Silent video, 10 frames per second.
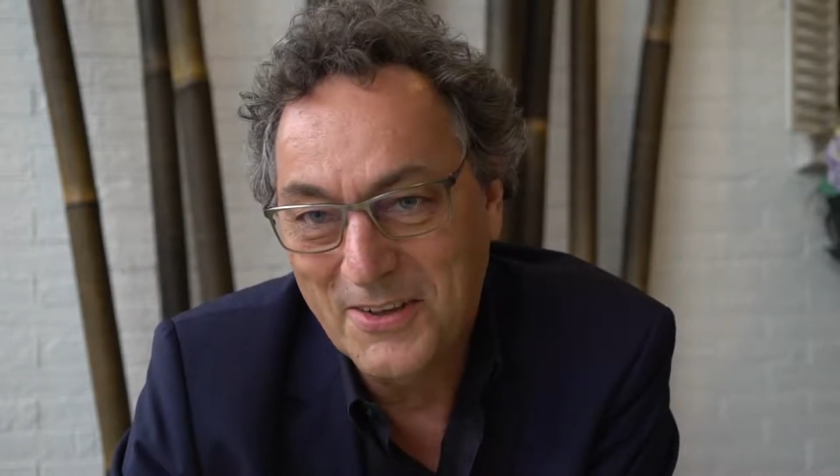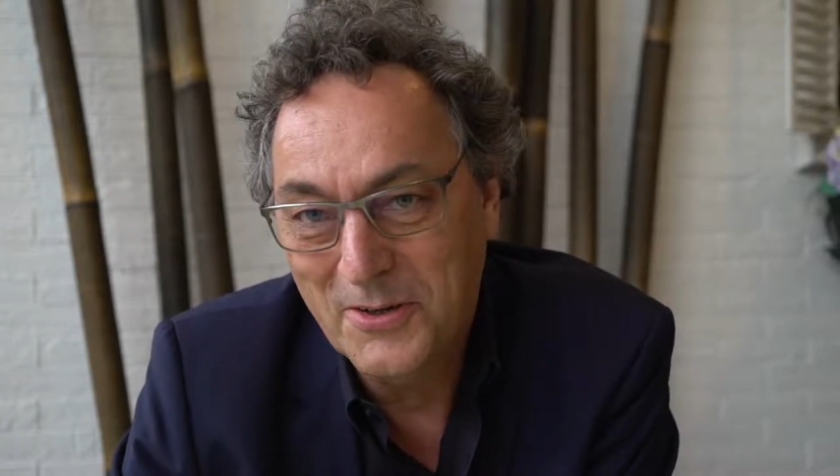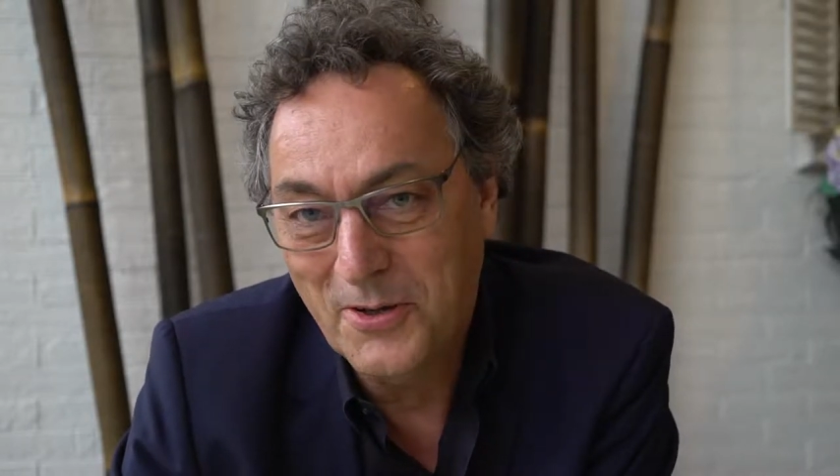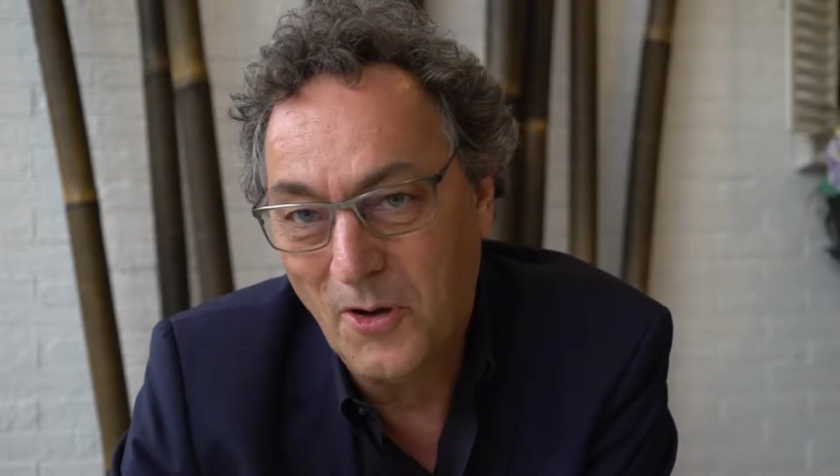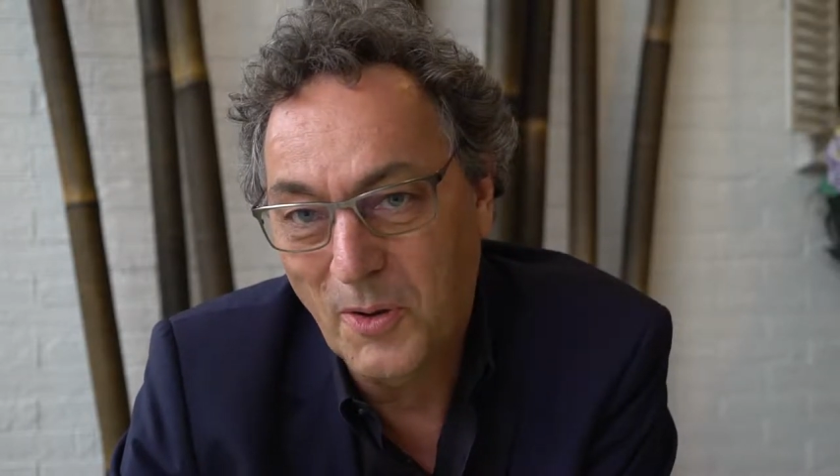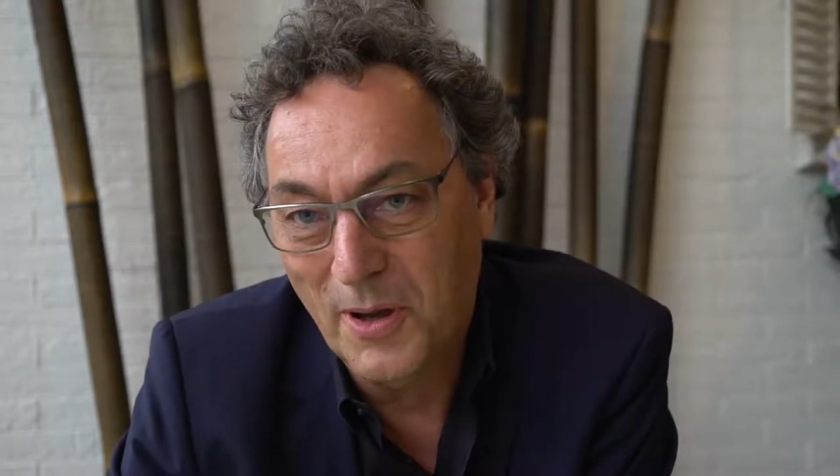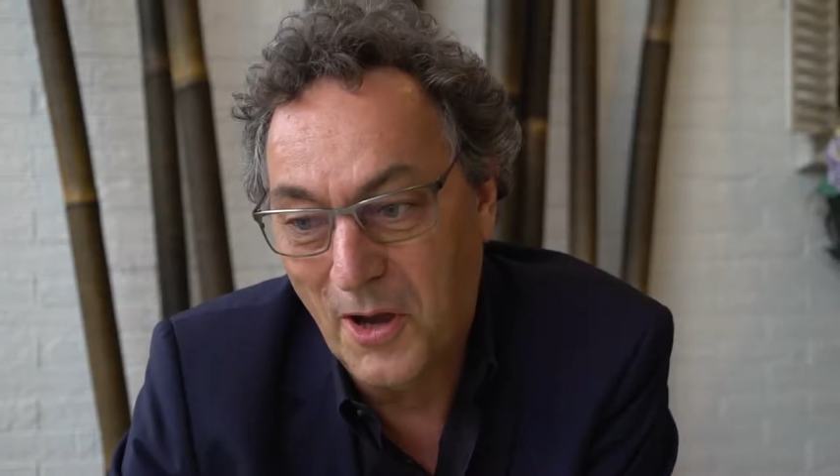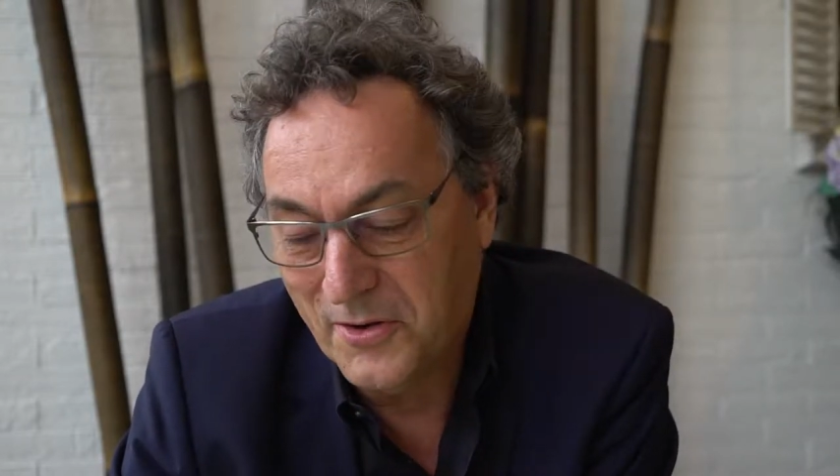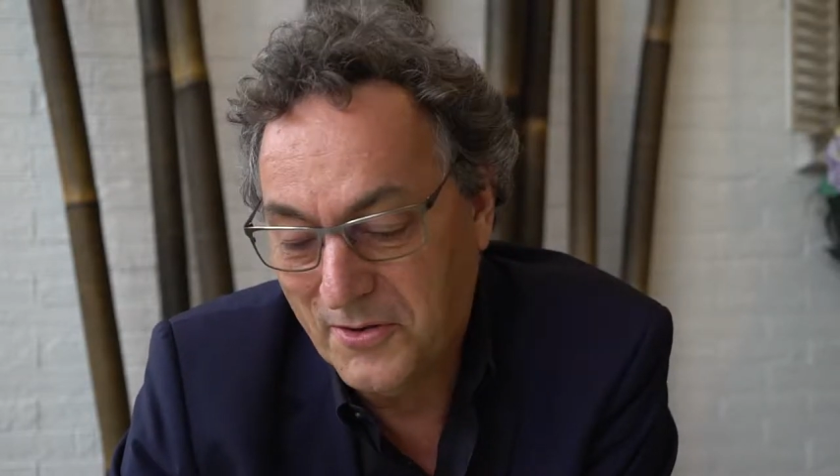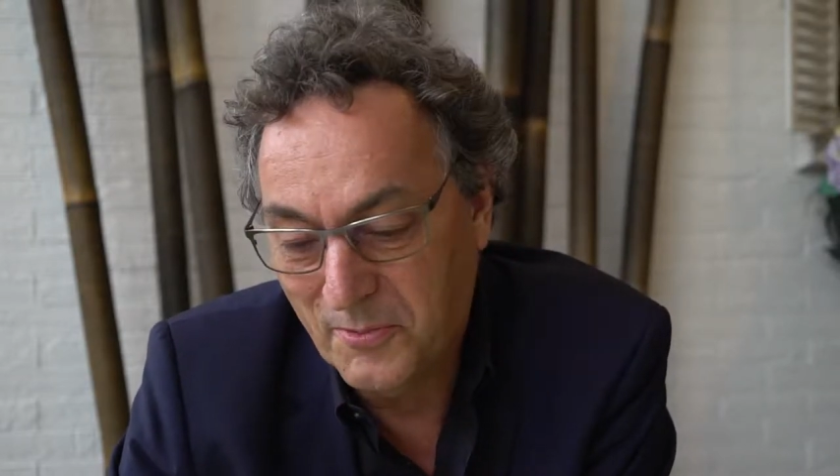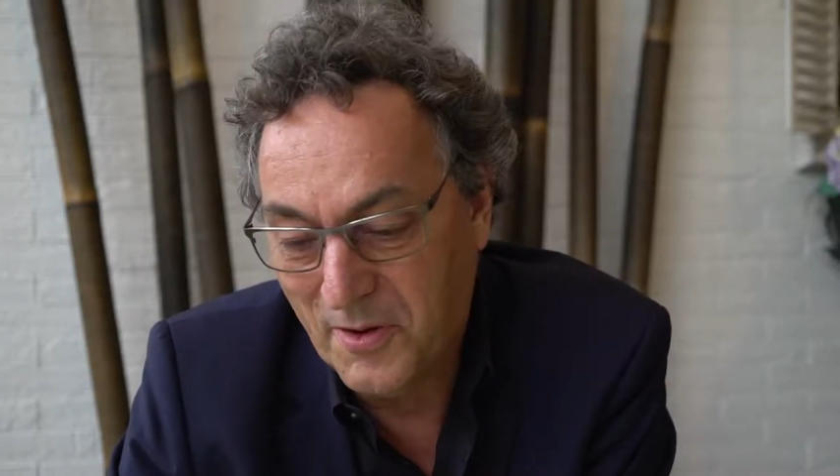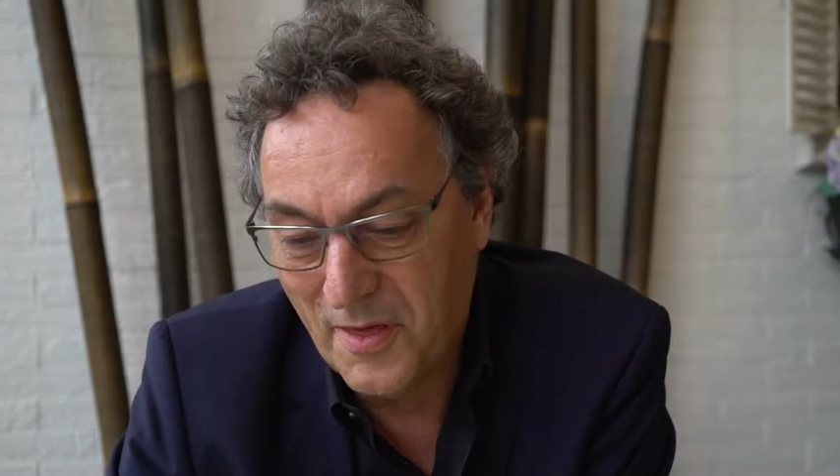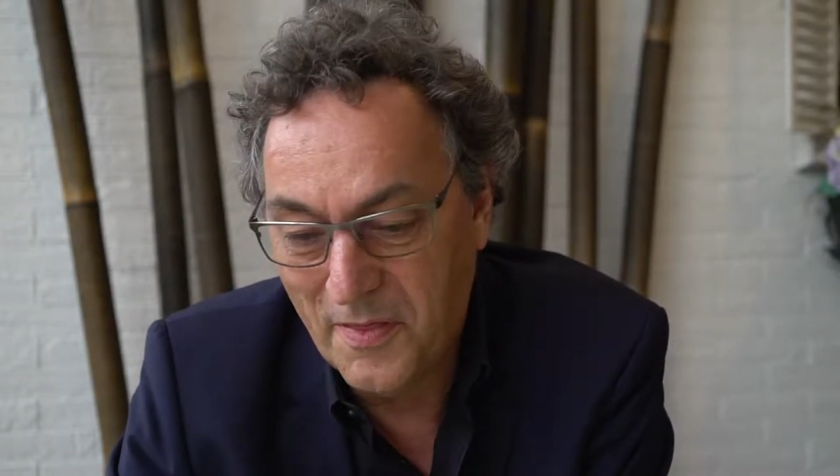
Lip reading: To talk about whether